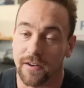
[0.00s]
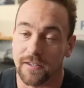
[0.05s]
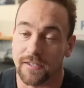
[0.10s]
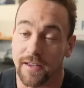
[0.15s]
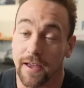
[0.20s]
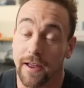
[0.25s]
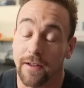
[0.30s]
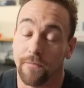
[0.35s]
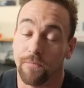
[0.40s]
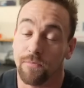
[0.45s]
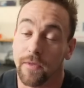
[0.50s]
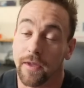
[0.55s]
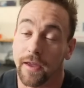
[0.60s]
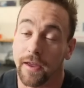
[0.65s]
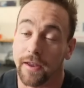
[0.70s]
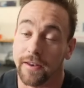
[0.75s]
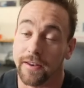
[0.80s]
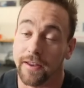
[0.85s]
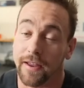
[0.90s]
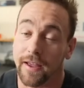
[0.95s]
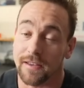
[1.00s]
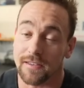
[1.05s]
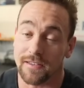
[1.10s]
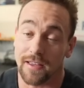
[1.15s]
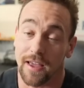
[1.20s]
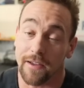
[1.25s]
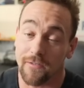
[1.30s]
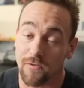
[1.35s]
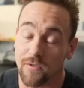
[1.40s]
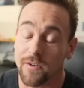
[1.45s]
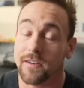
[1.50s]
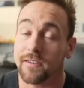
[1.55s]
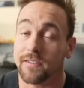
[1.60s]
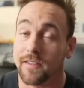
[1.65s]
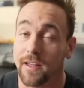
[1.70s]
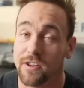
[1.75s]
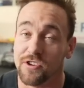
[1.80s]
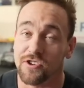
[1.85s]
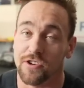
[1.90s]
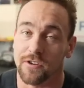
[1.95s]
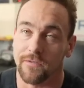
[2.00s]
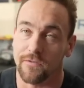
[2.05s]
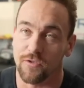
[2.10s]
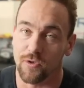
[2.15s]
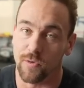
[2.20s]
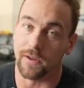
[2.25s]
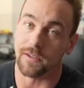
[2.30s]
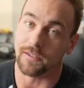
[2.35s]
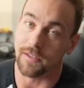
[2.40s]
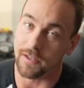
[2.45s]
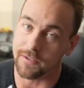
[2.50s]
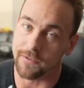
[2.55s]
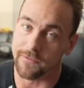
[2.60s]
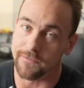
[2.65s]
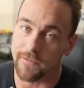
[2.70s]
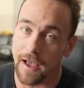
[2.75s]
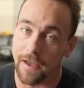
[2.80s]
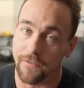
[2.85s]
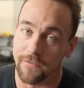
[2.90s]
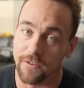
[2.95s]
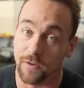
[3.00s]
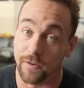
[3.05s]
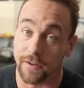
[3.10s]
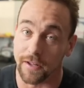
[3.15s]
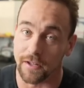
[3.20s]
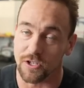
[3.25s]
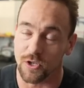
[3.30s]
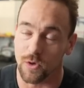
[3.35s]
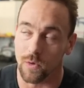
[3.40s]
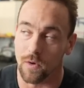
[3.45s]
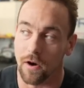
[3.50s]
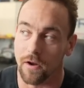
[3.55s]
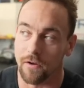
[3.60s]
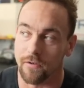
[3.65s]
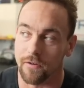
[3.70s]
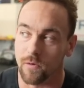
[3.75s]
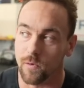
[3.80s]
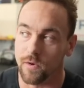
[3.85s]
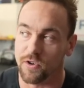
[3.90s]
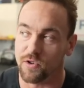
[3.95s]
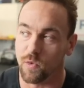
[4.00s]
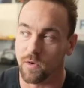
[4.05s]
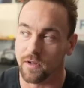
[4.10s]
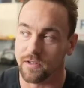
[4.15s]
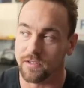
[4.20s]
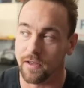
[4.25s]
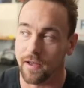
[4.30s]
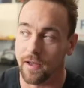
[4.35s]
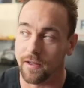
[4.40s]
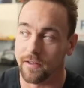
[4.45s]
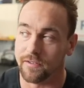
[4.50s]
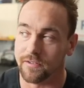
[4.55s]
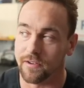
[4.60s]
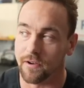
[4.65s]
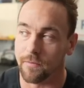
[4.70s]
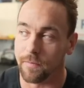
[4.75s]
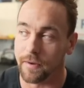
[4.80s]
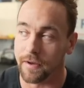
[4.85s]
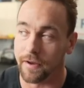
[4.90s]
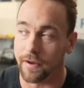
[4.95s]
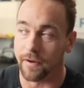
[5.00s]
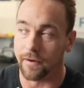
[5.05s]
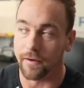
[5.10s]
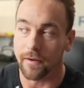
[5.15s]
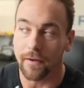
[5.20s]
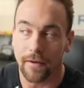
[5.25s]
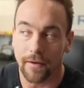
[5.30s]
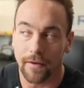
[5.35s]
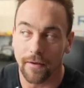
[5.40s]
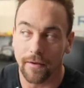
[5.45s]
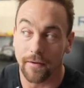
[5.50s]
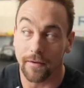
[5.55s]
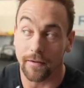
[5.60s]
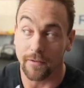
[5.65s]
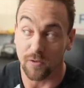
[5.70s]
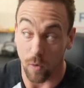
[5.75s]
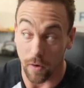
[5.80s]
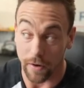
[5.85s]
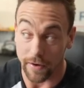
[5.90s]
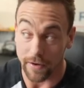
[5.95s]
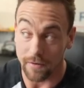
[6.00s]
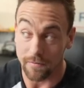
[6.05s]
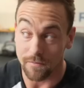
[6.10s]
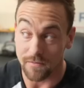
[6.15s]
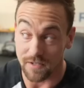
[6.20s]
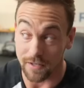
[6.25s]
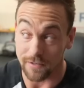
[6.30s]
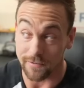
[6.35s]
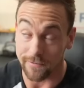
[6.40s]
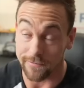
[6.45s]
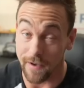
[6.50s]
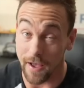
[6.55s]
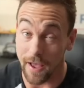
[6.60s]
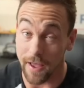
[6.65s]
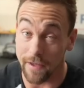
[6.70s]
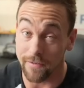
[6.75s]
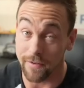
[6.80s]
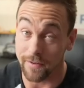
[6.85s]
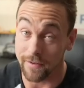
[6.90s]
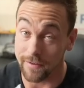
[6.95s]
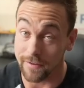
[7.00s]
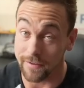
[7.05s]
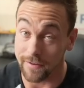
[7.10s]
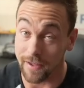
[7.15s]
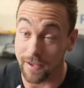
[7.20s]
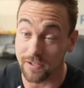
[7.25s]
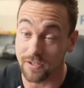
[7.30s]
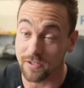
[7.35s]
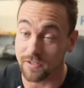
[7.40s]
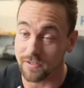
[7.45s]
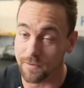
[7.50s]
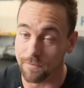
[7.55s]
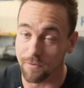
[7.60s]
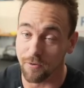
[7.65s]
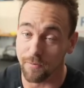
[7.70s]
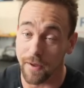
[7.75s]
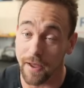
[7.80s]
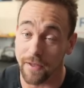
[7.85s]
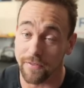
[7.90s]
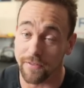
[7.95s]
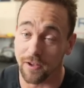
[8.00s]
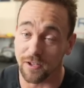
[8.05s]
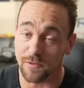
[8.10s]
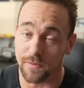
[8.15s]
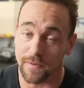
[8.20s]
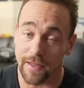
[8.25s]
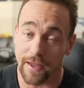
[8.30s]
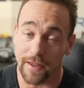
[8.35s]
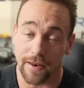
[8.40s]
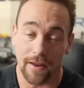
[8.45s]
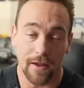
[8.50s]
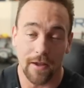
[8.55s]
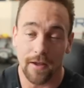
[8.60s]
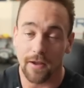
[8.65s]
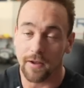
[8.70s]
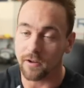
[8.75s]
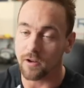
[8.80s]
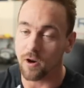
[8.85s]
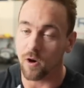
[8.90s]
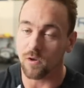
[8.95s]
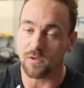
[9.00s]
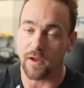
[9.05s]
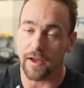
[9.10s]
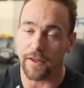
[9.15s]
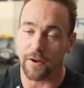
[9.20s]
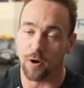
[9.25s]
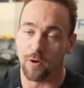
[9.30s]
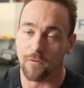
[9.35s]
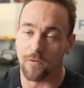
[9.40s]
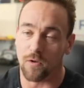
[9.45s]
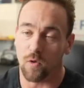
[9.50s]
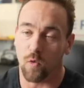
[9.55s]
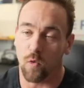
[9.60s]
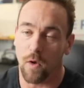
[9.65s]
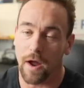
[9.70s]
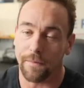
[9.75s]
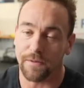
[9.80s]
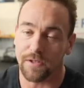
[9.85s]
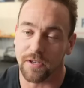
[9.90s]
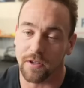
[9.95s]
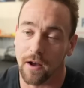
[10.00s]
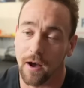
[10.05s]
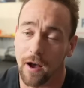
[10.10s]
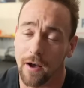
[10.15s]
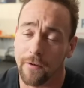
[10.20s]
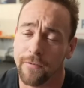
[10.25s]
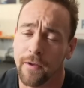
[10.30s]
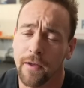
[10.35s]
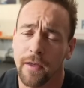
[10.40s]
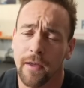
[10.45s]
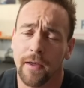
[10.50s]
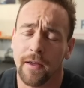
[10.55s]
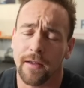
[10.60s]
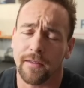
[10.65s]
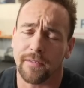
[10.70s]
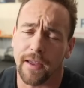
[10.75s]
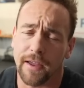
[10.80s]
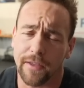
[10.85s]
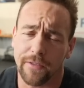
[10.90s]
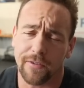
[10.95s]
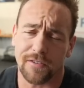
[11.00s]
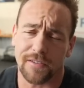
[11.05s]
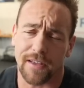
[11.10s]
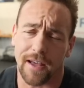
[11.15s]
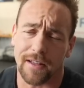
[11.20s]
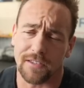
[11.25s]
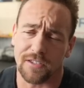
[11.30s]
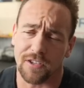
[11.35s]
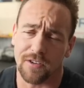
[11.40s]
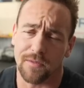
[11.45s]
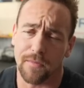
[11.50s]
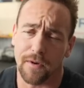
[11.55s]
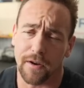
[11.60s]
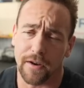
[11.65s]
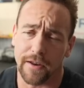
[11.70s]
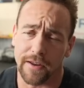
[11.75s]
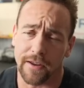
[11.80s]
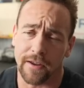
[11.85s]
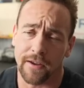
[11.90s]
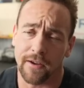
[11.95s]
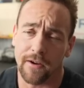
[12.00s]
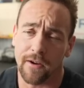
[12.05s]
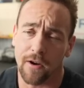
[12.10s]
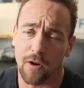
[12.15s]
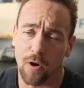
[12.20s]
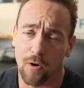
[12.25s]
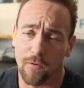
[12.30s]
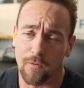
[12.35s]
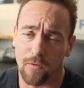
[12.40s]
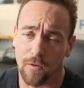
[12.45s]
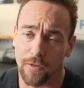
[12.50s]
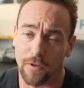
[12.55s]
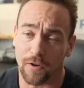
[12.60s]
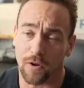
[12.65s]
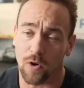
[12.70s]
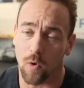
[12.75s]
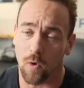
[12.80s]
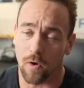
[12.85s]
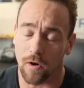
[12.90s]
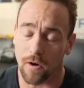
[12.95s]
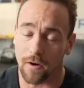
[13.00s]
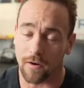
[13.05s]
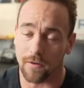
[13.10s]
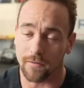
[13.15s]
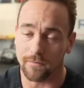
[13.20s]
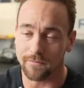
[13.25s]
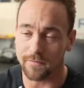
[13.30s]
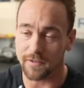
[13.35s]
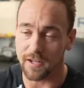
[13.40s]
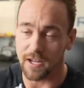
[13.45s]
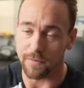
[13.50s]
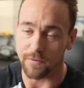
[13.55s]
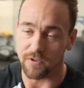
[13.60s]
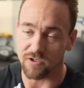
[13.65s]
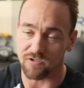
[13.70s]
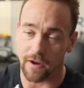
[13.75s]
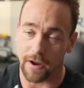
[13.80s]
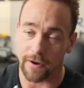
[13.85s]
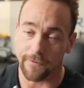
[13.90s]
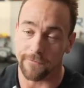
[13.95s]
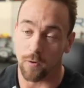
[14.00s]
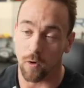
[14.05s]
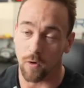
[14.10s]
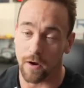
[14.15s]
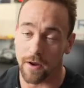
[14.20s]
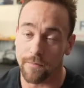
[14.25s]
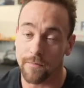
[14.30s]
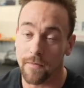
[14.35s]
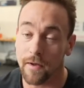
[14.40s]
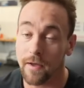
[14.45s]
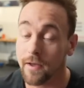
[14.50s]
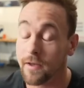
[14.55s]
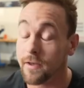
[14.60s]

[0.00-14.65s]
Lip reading: he's at, and he has every intention of doing sets of 5 till he gets to 100, which what ends up being 20 sets of 5. Yes, simple math tells me that. Goes on over, wipes it off. Taylor's got somebody over in the corner keeping track for him.